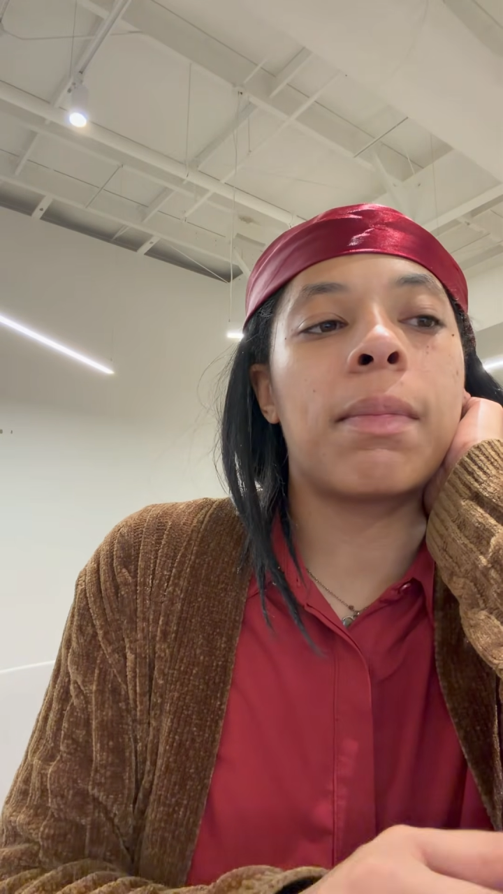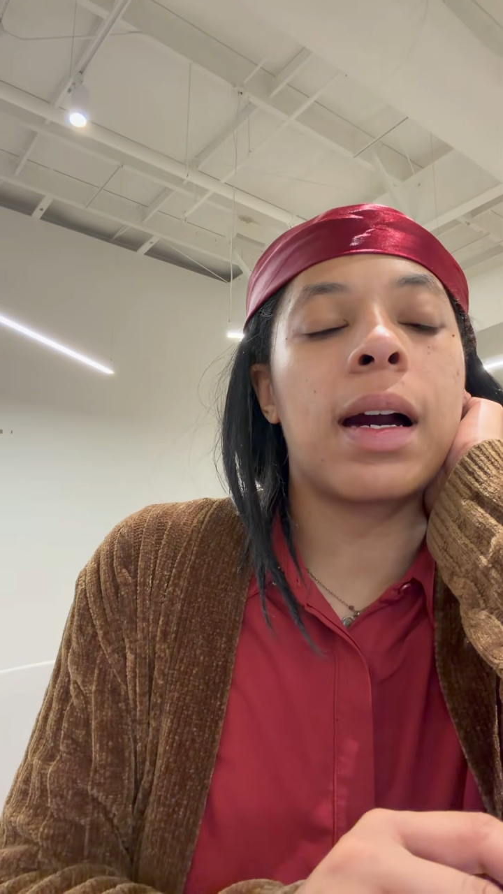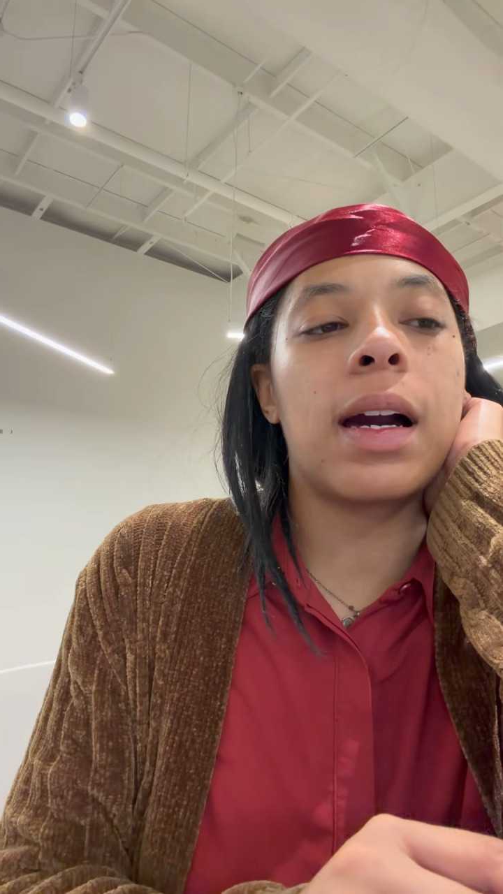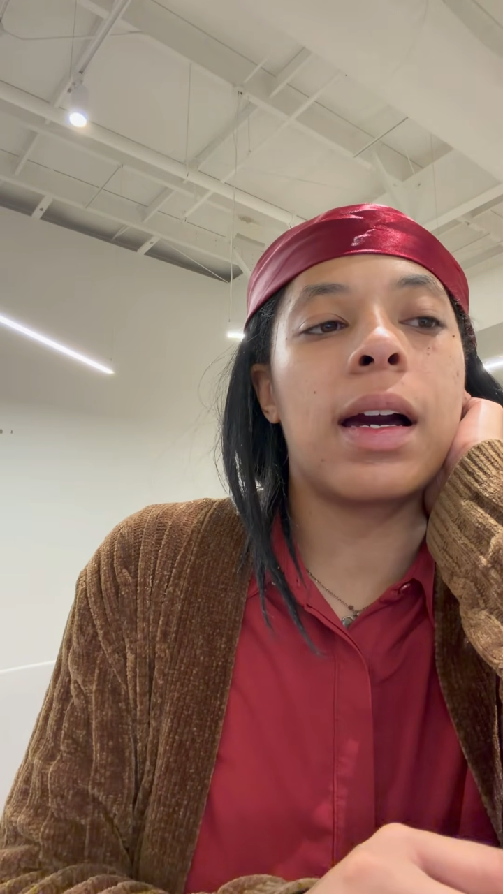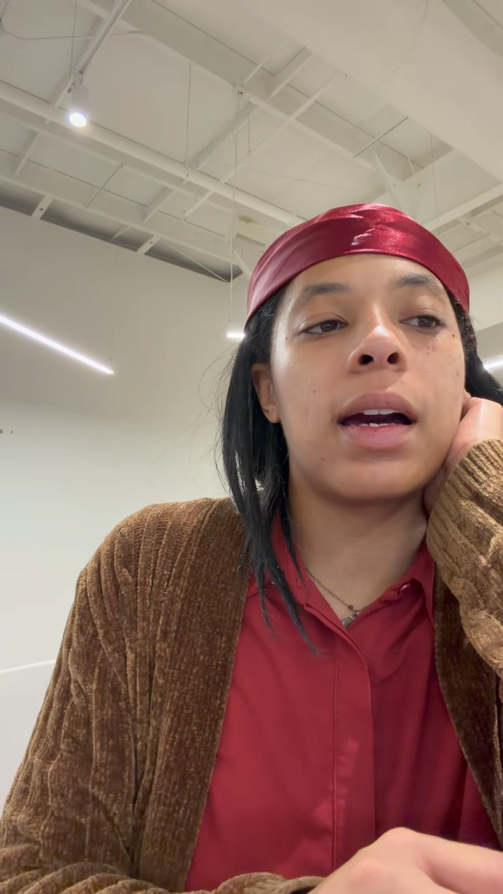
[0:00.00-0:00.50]

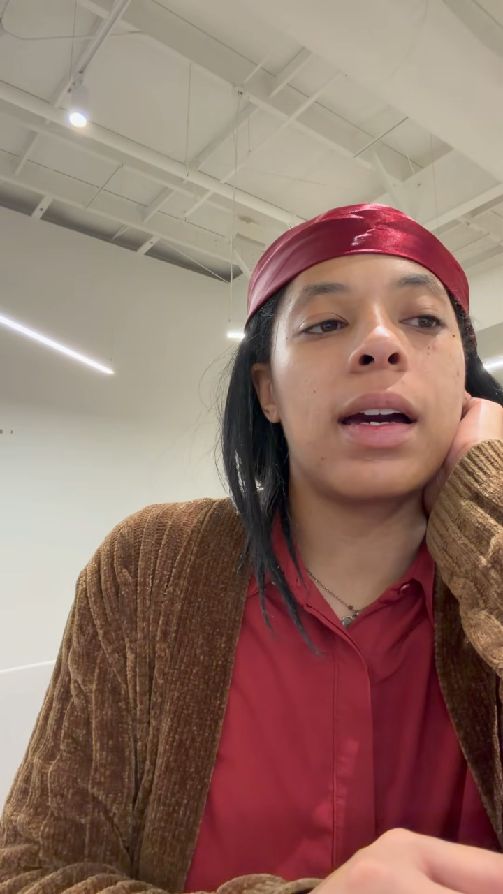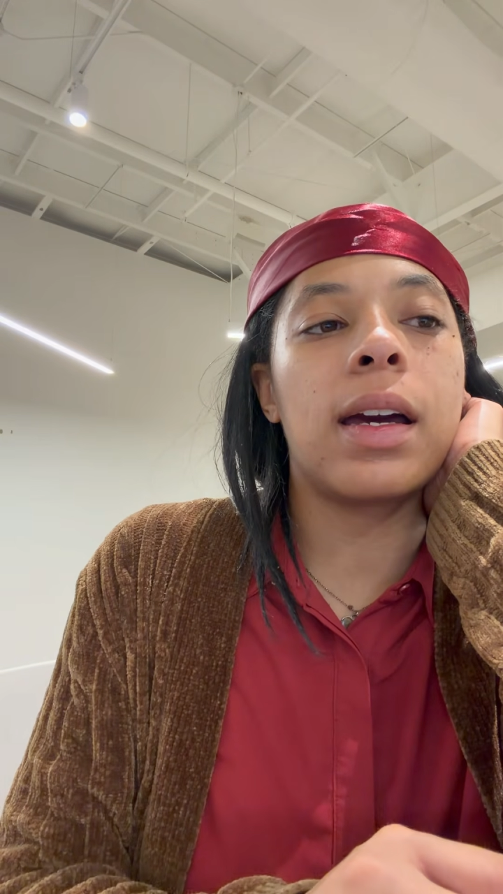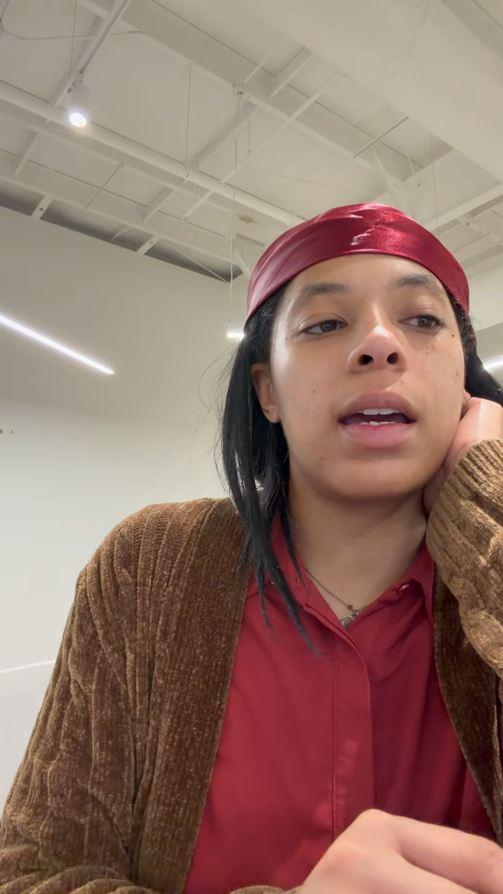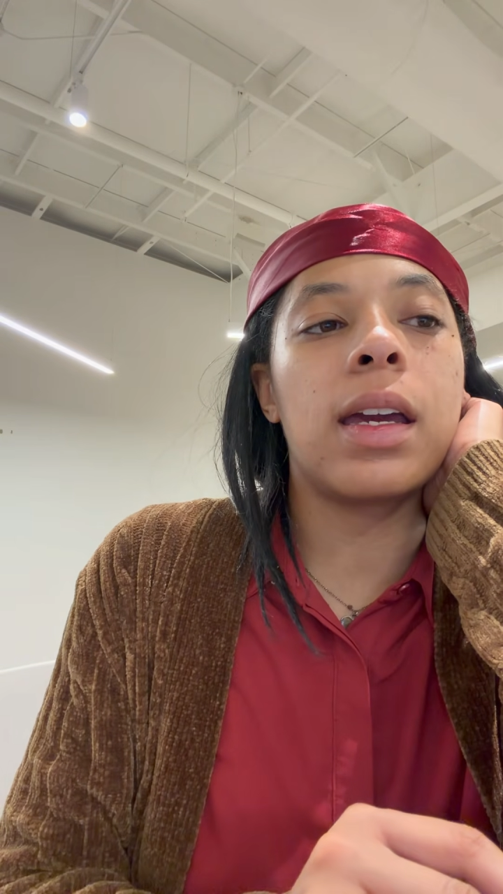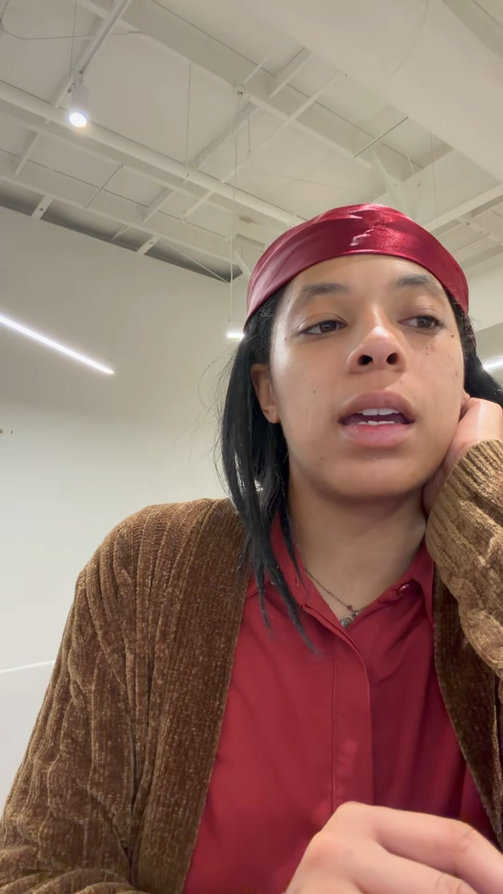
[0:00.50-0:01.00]

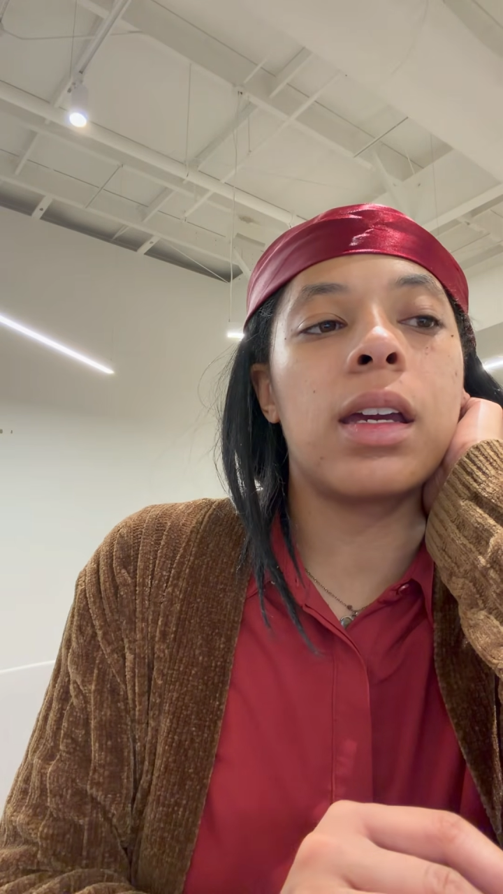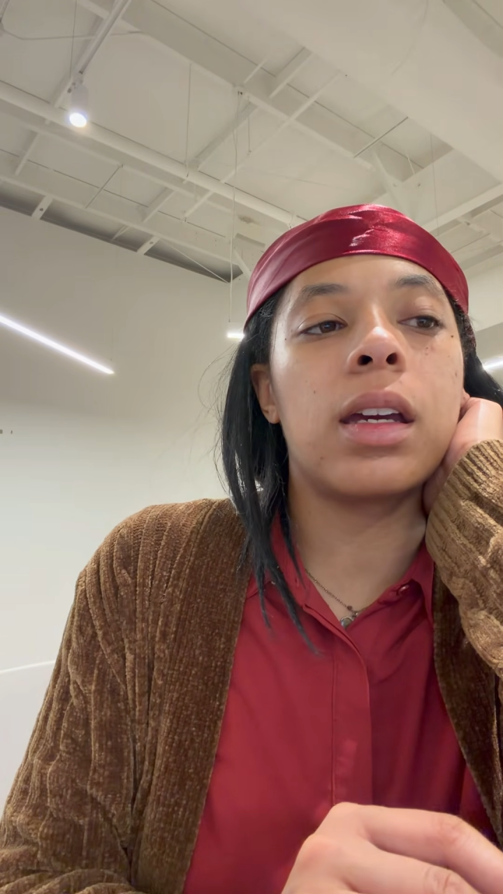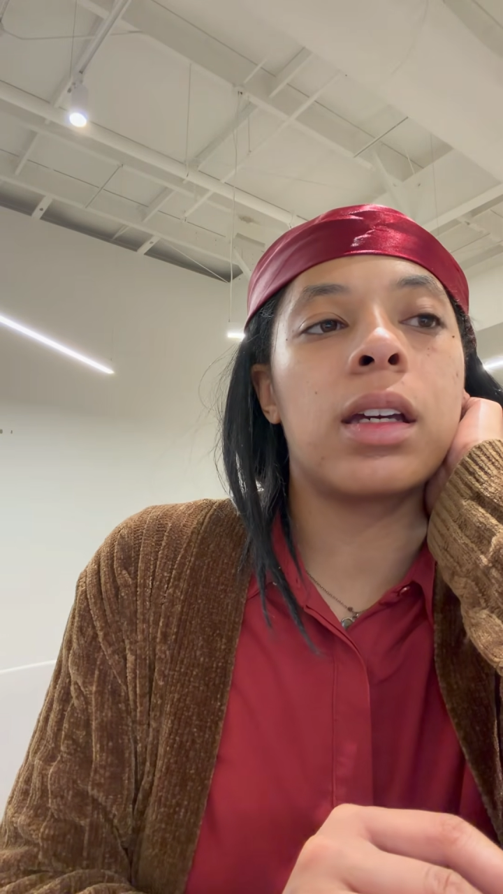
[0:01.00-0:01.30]
my